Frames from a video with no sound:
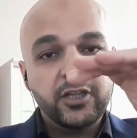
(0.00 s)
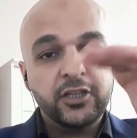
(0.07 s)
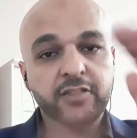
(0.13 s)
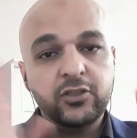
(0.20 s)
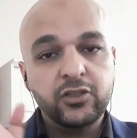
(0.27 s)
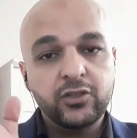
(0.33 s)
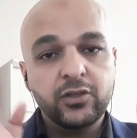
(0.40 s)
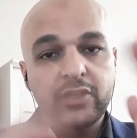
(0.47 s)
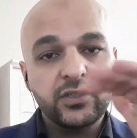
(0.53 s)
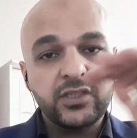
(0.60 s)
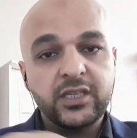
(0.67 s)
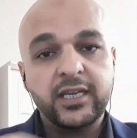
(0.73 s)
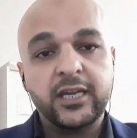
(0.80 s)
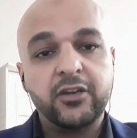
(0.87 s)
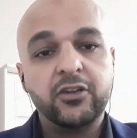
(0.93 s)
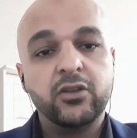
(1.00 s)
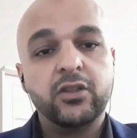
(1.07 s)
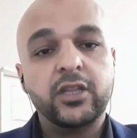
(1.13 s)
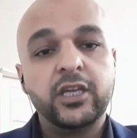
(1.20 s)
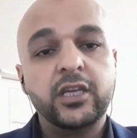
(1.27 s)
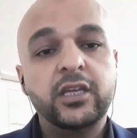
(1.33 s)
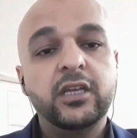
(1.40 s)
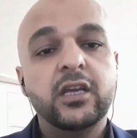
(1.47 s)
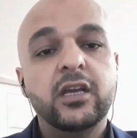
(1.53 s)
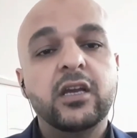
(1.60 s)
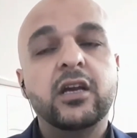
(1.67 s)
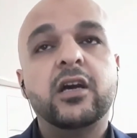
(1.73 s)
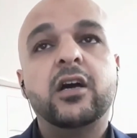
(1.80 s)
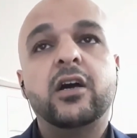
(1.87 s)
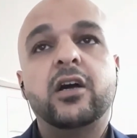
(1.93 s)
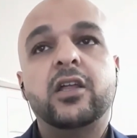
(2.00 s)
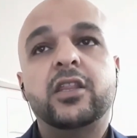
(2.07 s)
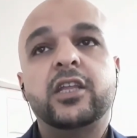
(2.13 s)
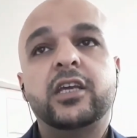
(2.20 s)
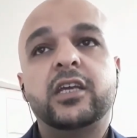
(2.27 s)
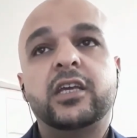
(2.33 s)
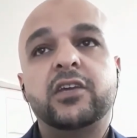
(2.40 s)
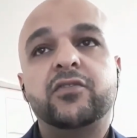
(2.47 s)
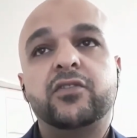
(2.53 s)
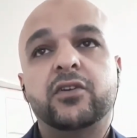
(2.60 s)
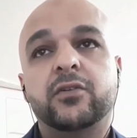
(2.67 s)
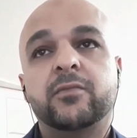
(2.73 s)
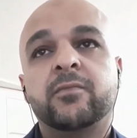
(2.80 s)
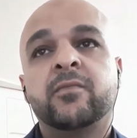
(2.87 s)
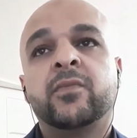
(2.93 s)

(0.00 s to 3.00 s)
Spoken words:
to the scenario they give you.